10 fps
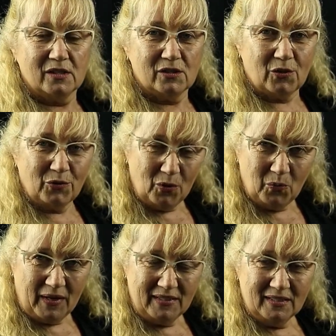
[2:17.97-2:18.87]
So don't
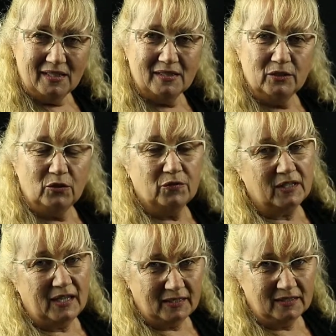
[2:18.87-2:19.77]
wait until you've
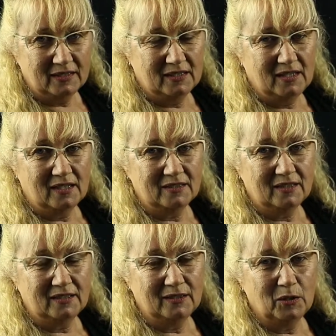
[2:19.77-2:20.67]
collected the data,